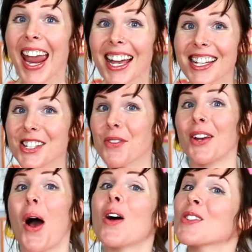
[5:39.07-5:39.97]
And you
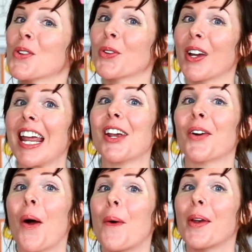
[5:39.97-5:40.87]
can also create
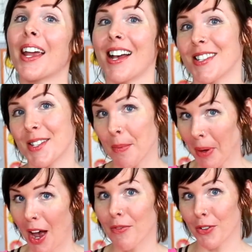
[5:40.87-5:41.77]
your own custom
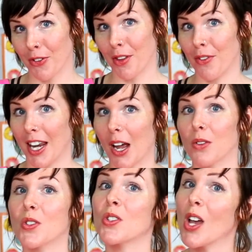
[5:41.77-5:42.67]
cover for the
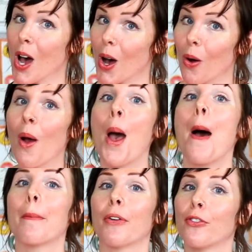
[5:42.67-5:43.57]
video. So
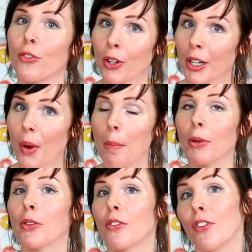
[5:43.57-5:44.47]
before you
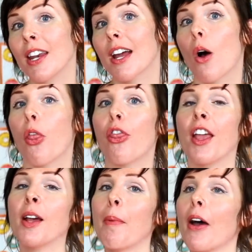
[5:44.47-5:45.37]
upload the video,
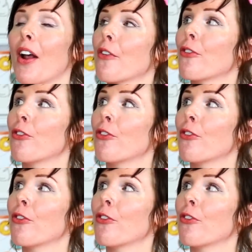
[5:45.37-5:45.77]
think about a